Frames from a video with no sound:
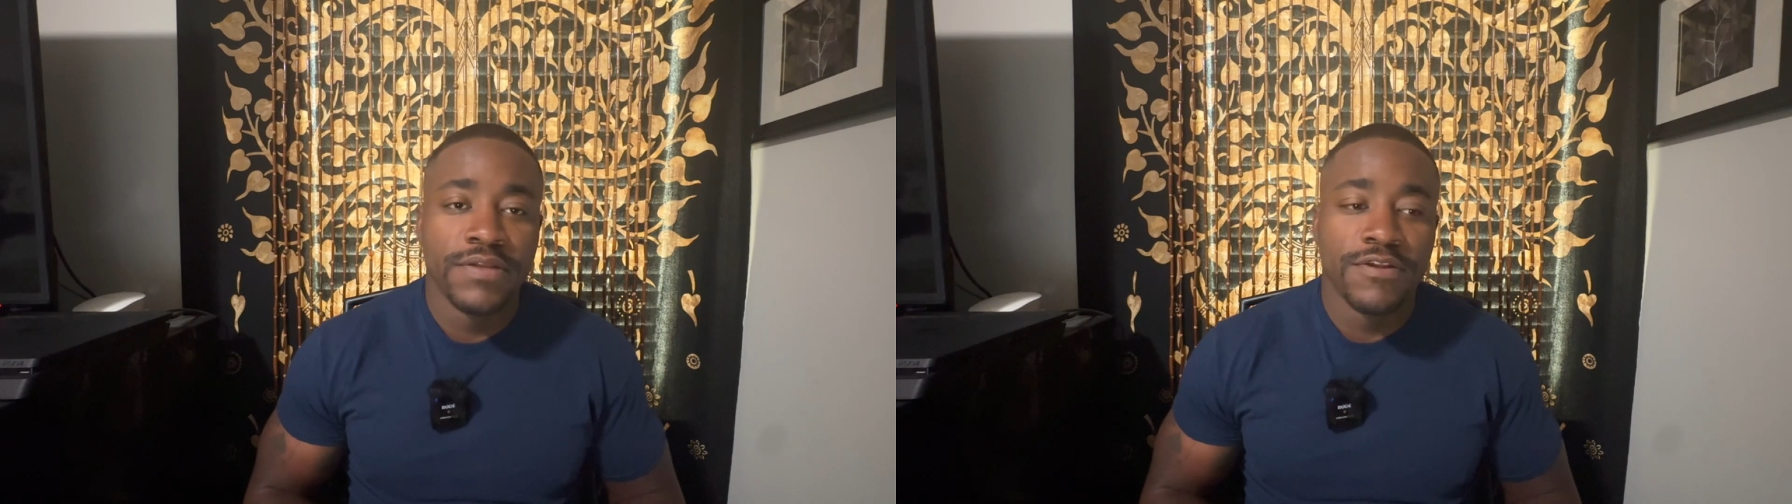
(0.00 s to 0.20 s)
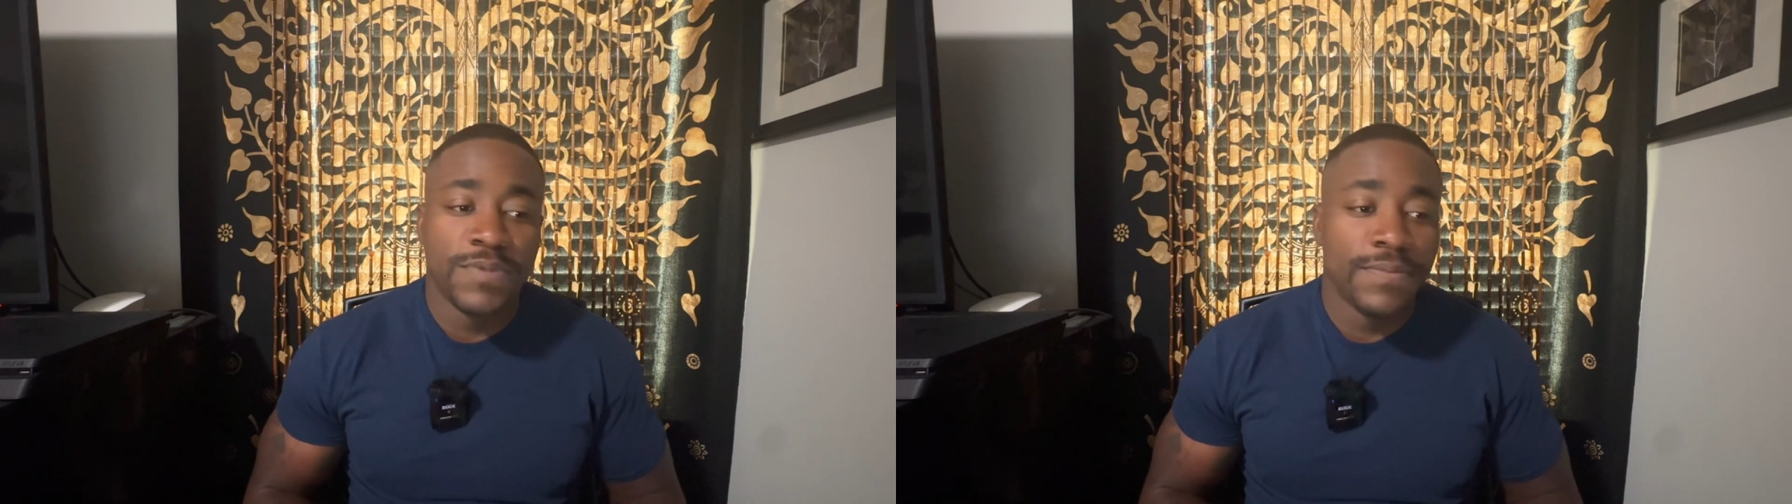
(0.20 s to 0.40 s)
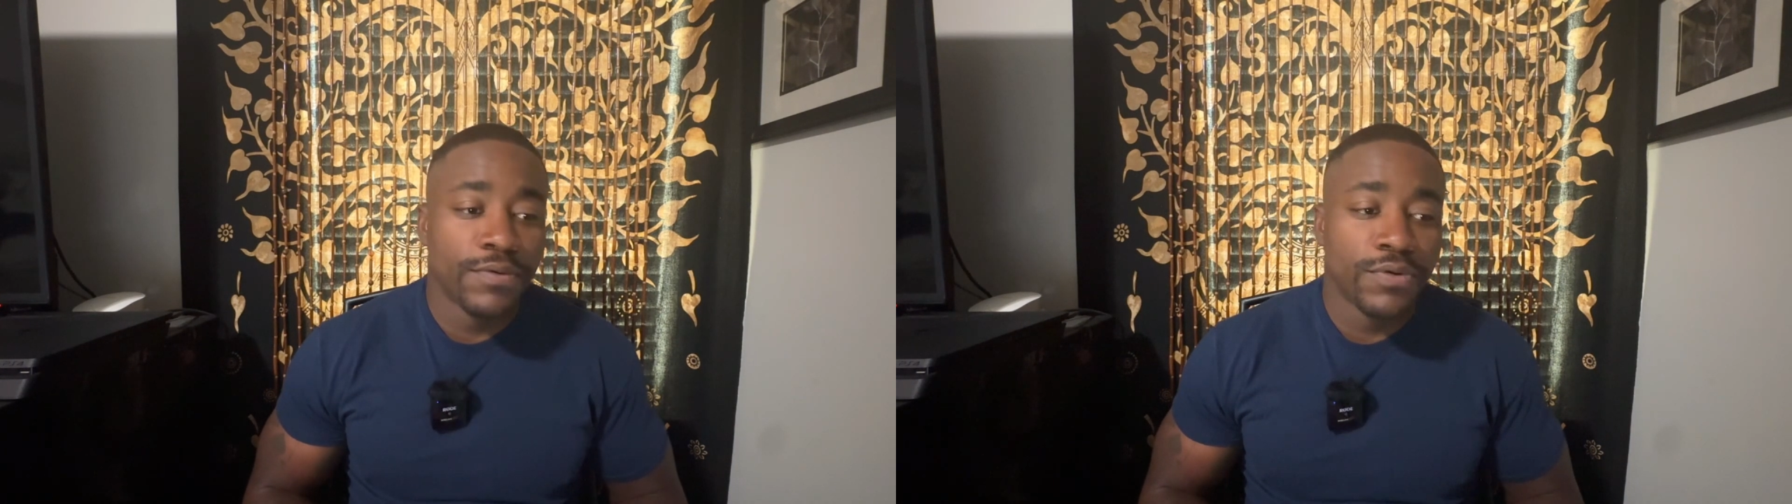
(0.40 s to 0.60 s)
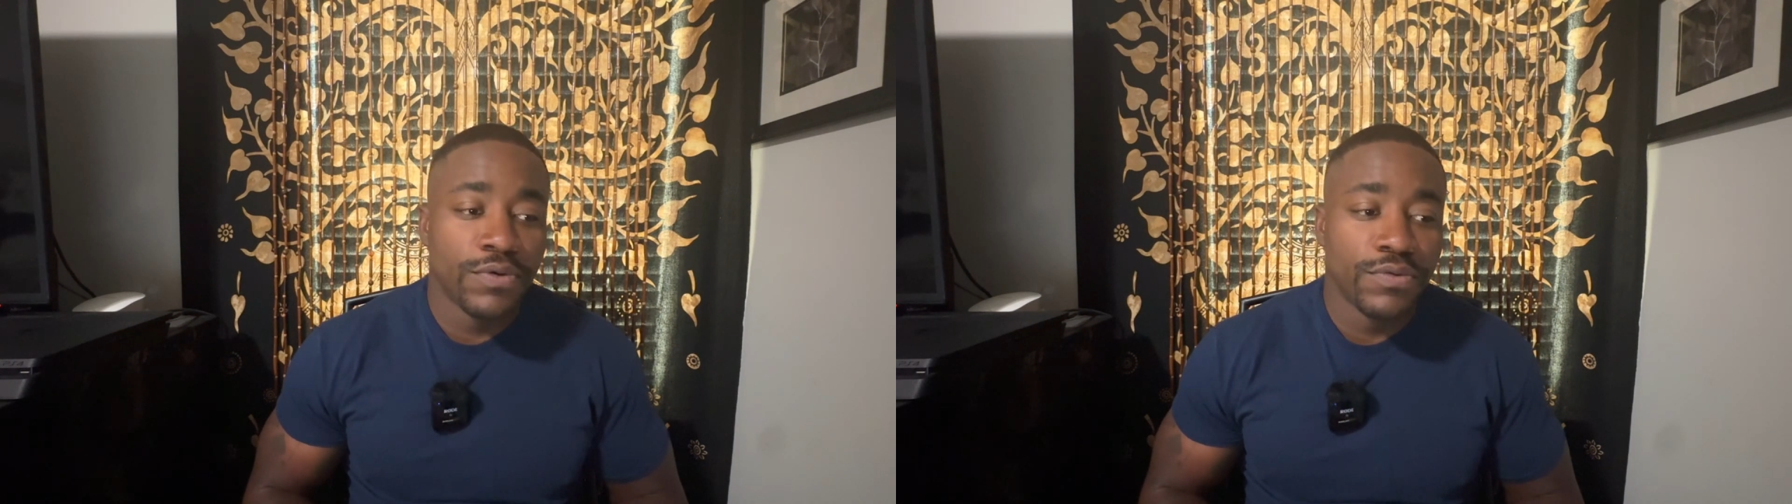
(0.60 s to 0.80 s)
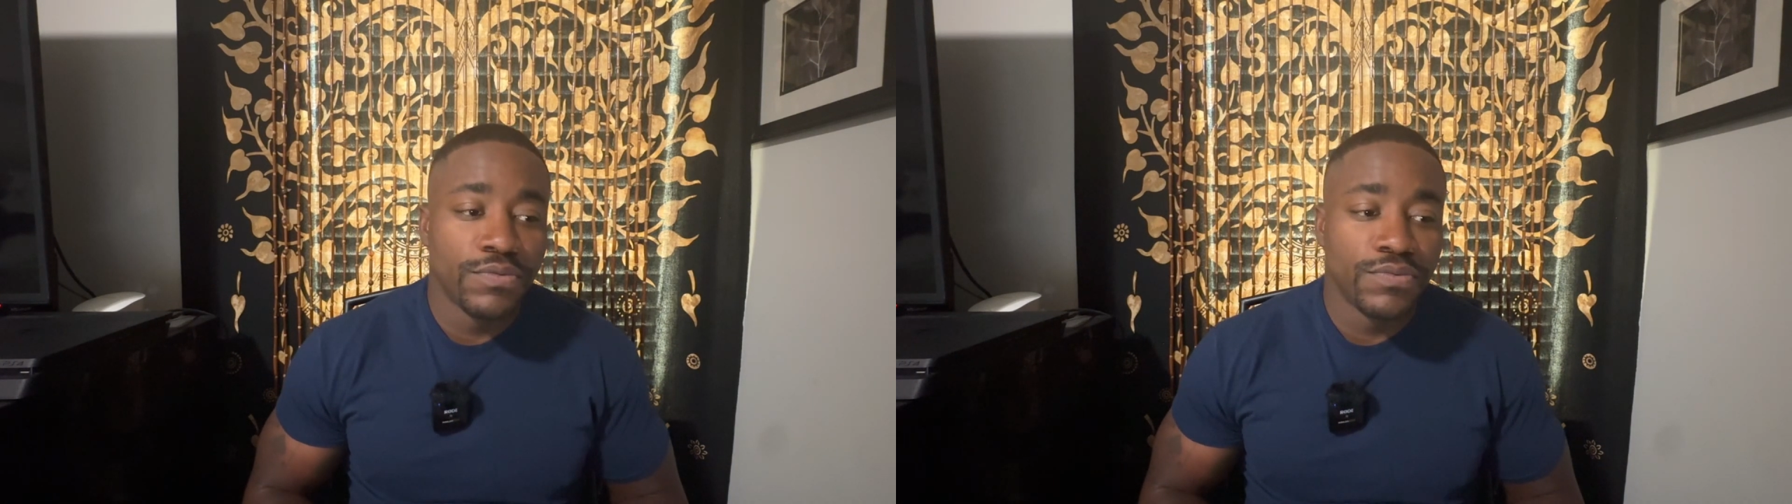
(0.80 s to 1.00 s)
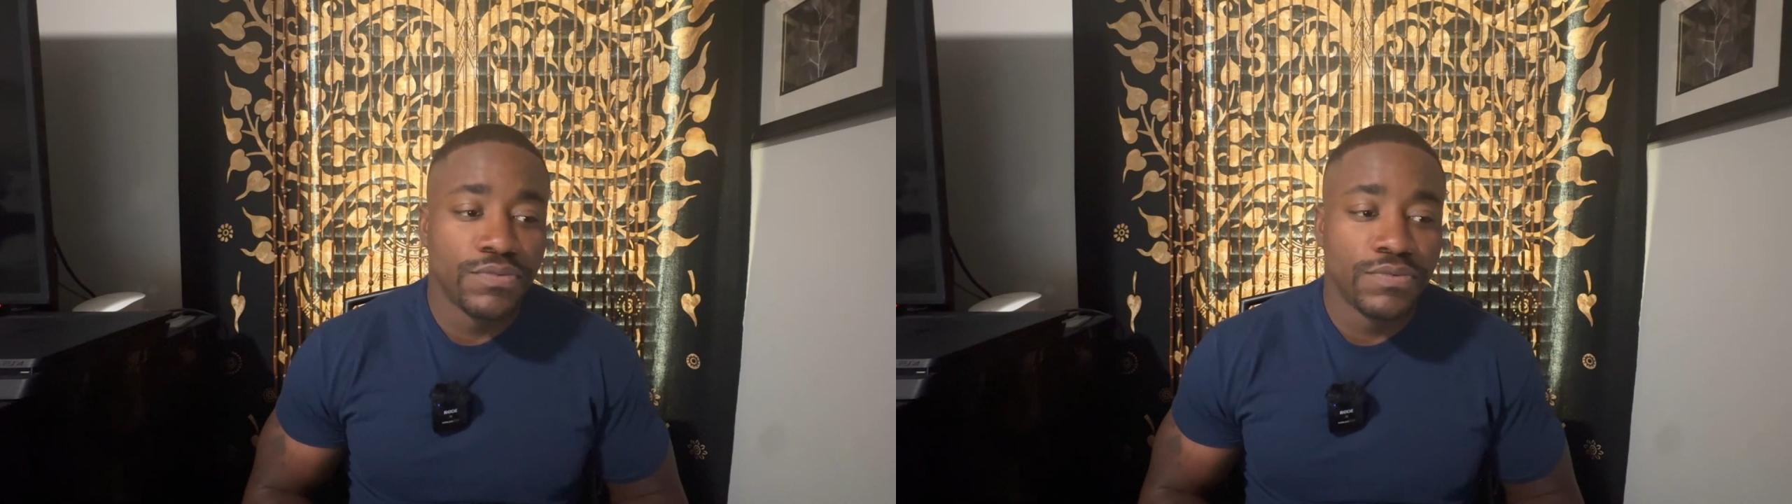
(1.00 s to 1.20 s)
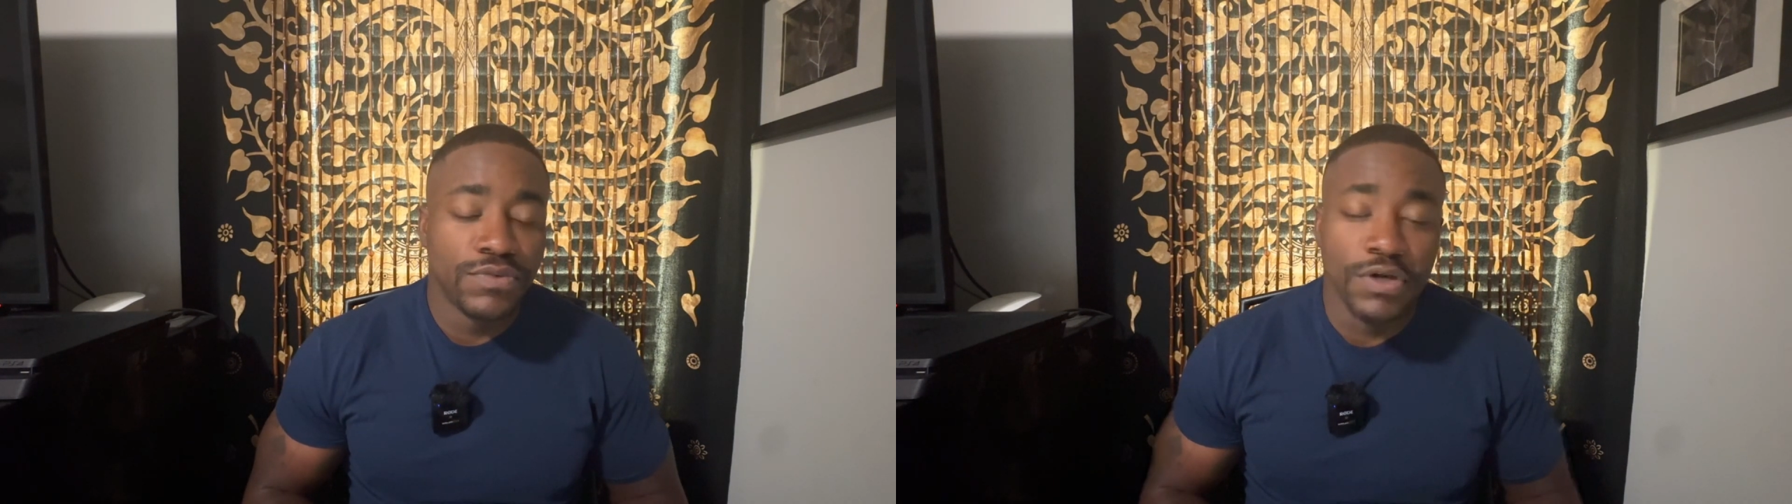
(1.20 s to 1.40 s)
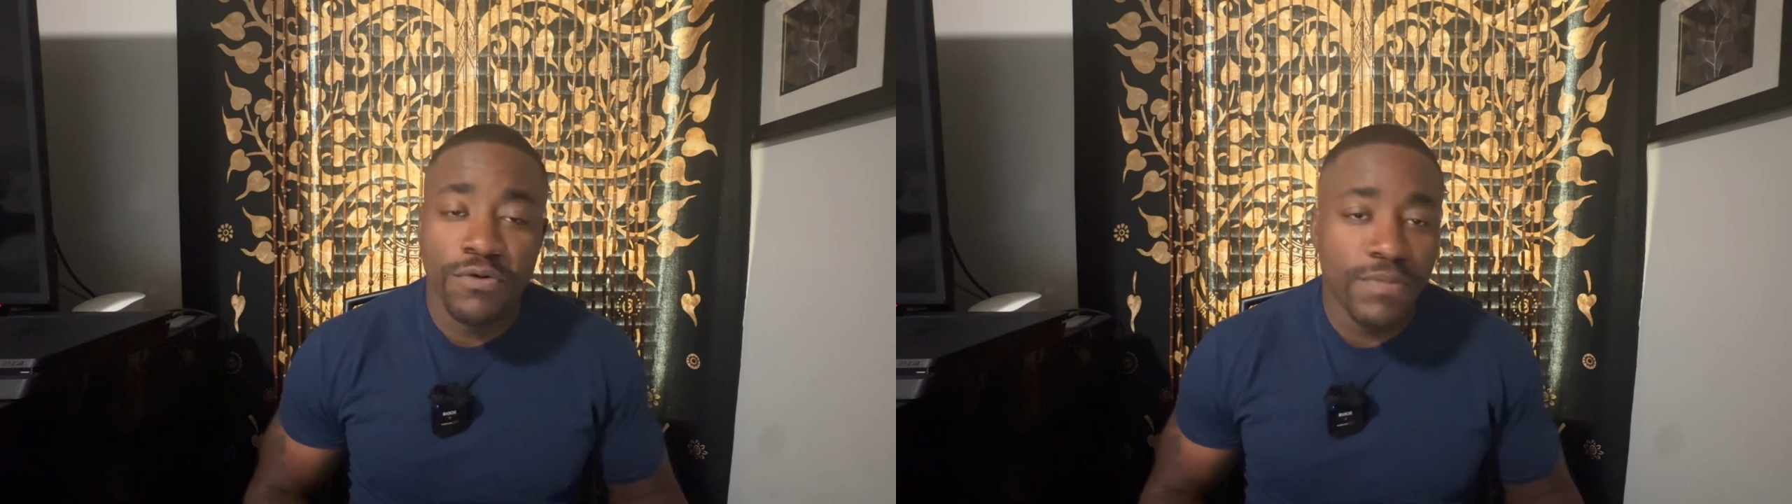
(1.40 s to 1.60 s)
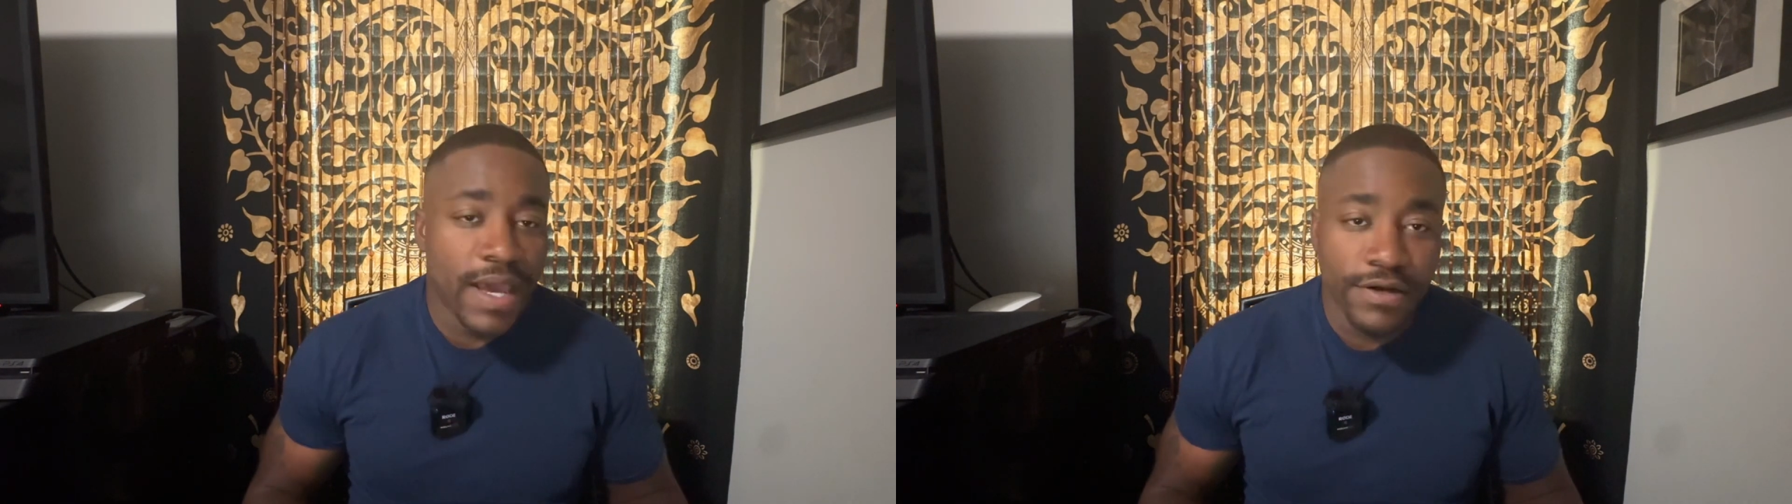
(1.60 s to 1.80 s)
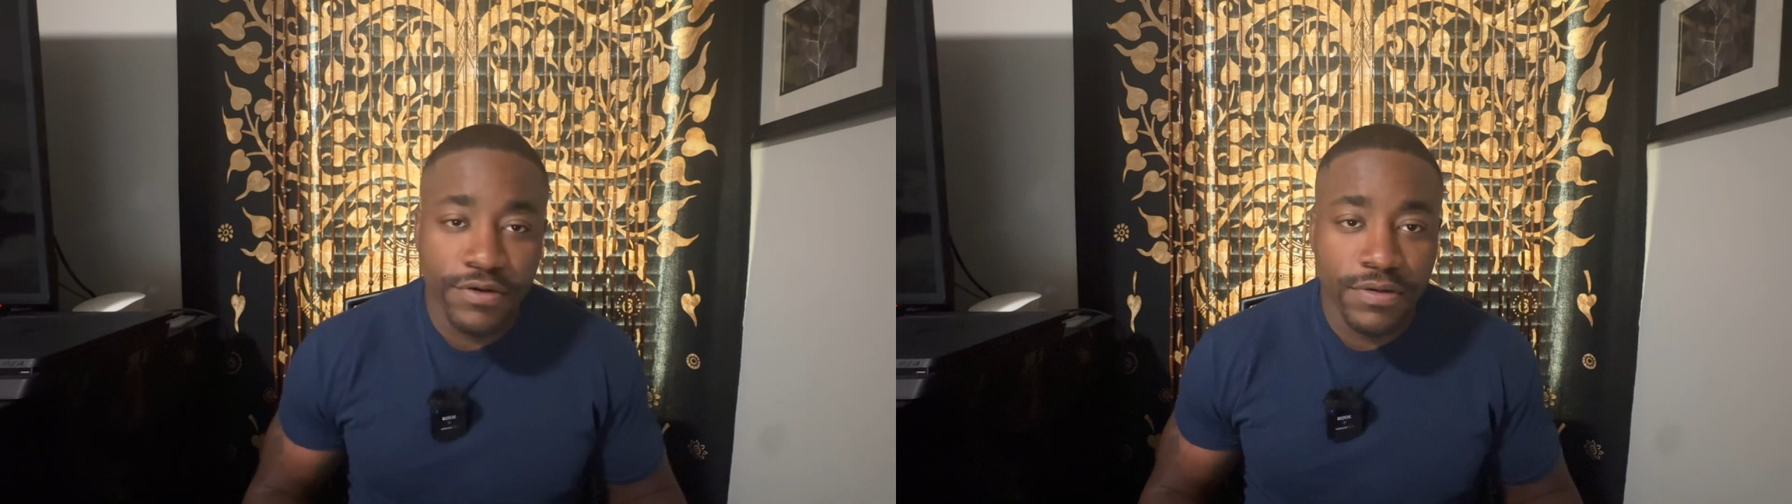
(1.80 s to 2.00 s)
The people who don't
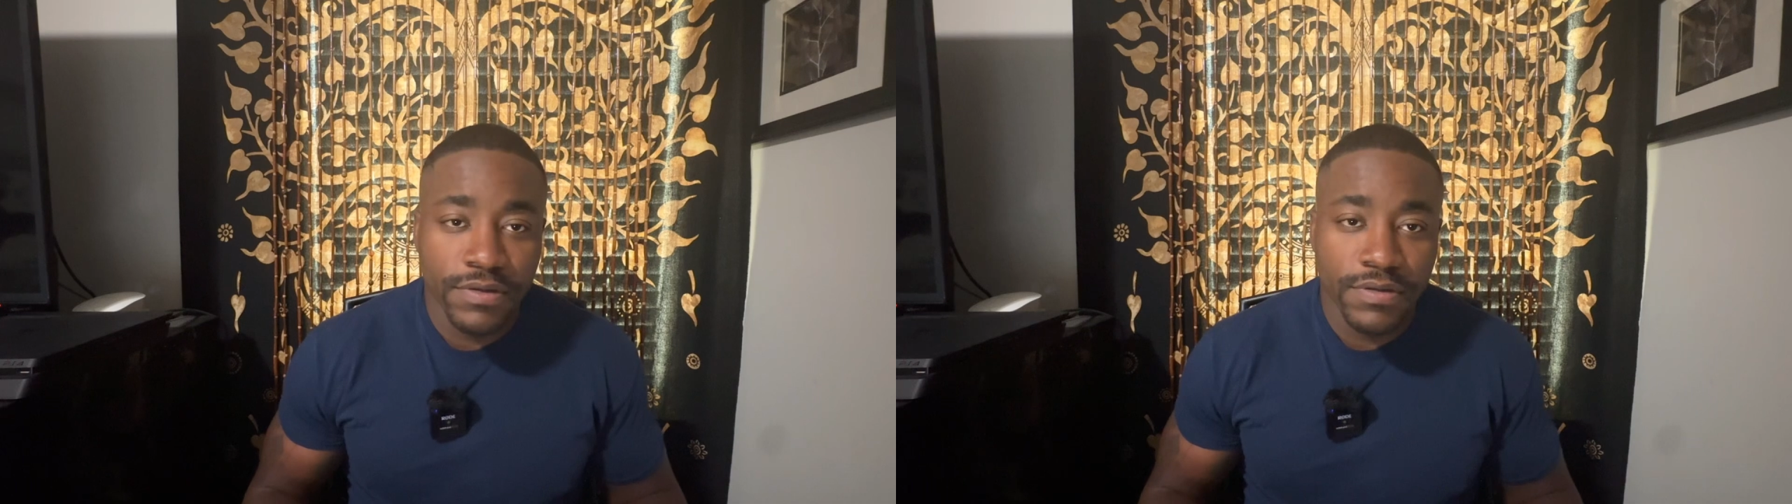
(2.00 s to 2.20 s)
matter,